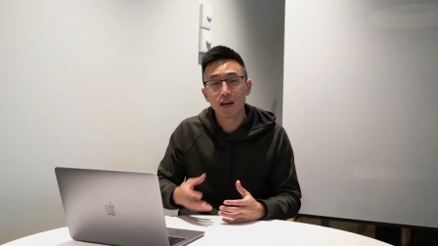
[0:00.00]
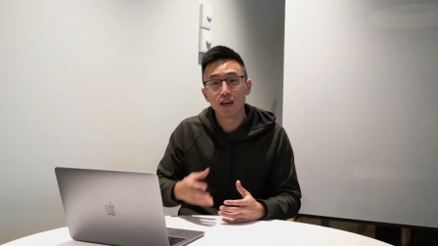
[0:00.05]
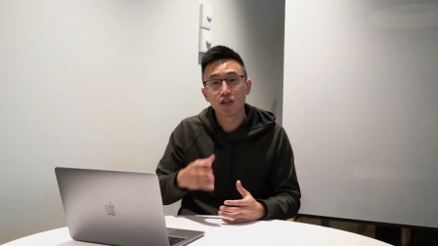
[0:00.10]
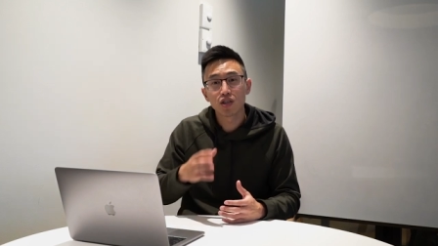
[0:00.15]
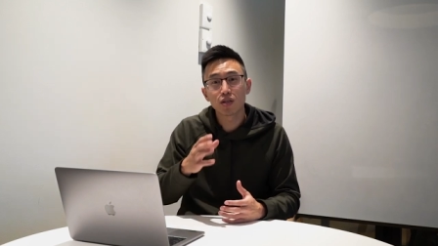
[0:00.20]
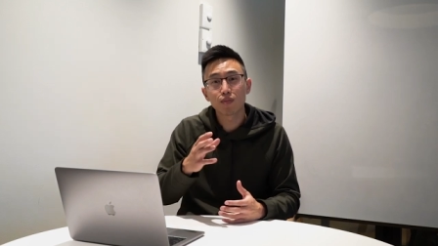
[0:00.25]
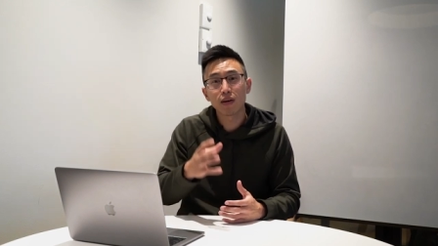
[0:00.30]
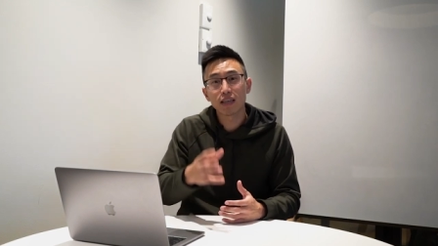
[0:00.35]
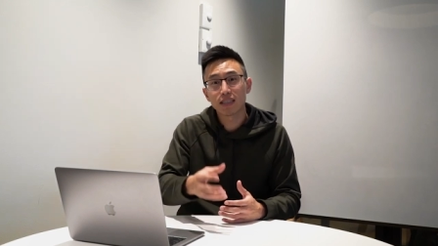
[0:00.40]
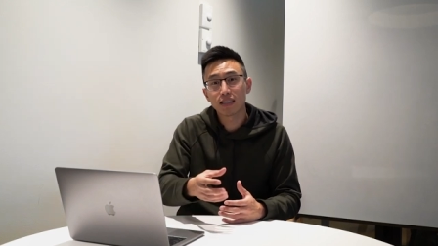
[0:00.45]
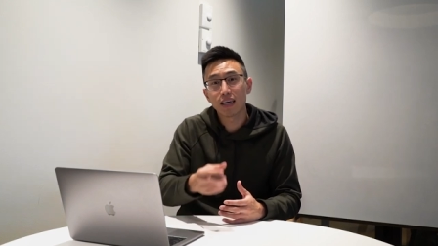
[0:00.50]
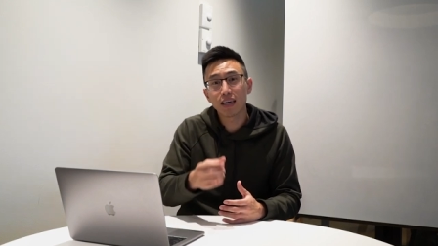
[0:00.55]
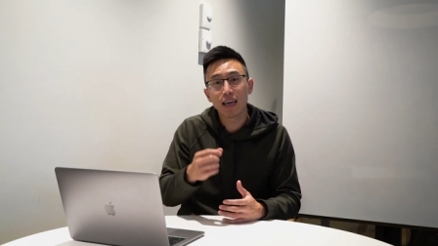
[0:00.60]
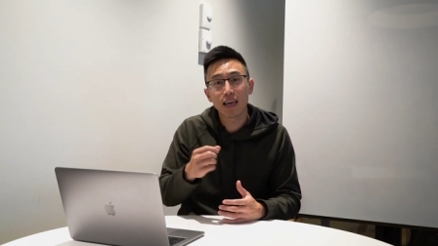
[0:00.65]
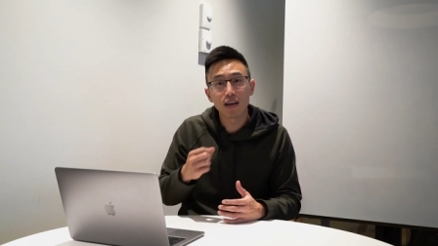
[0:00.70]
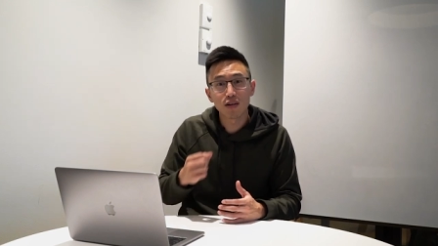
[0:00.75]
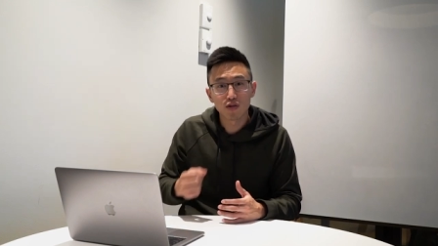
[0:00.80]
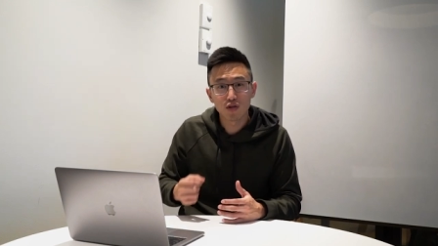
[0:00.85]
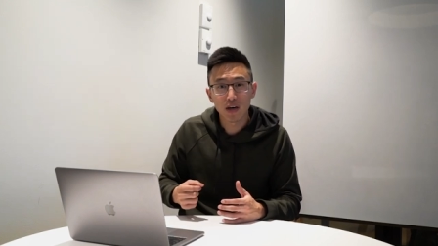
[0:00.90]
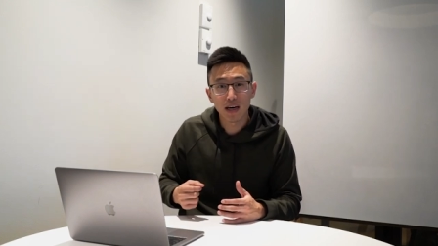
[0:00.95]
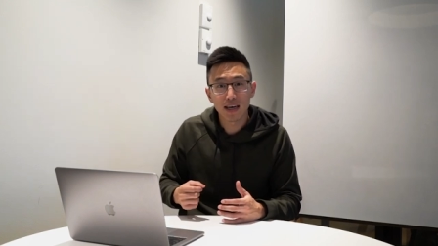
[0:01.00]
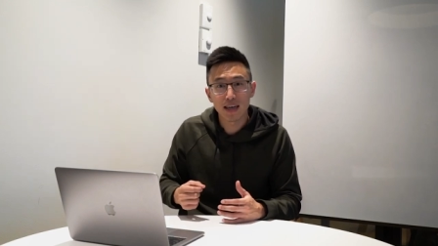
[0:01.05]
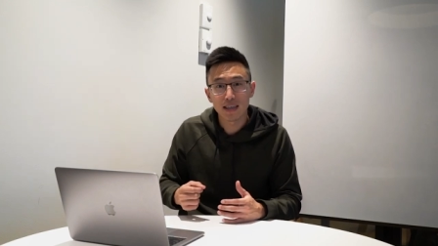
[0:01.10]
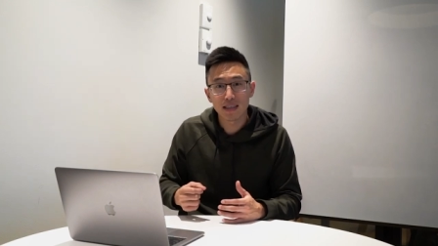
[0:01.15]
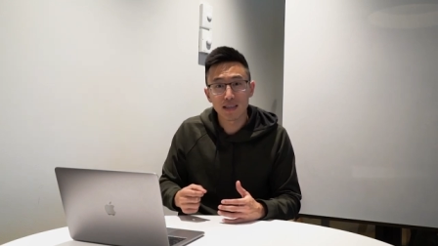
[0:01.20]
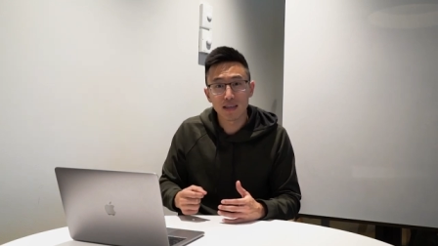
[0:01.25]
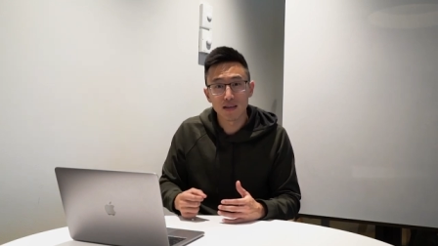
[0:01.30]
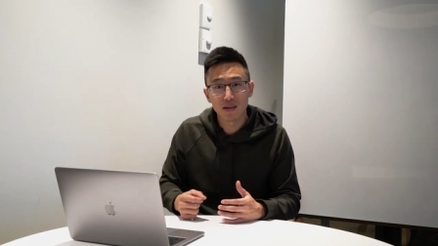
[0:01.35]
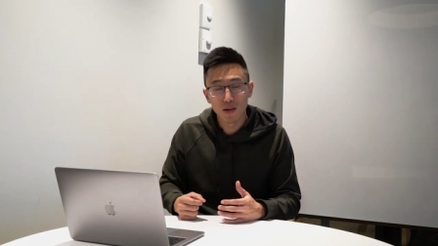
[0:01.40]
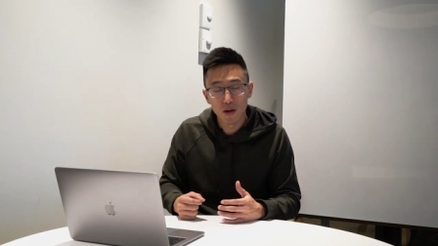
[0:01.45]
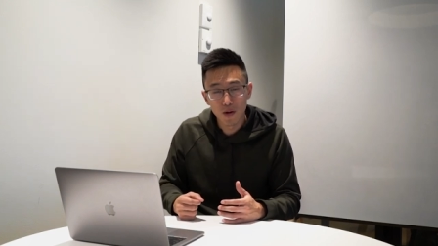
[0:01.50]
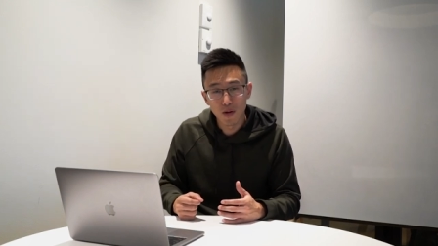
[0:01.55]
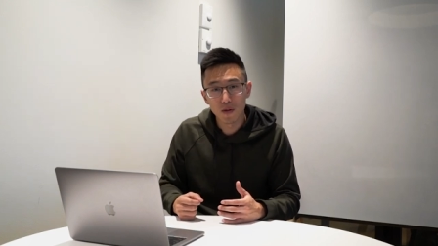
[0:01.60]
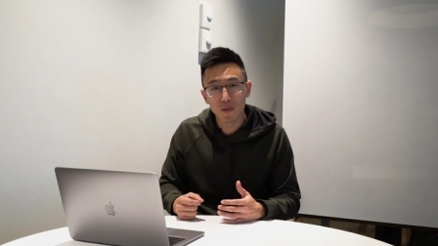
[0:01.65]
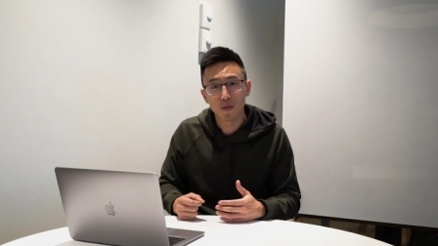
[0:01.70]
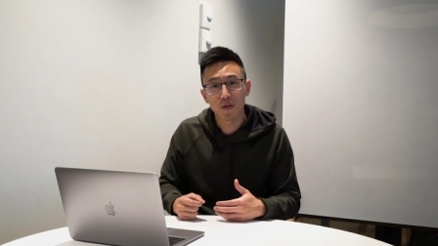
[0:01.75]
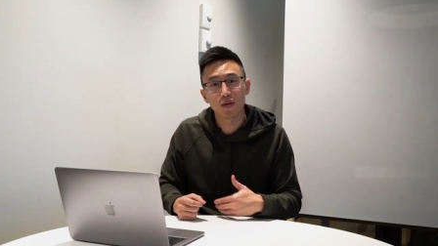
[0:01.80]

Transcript: just by taking out dry ice alone.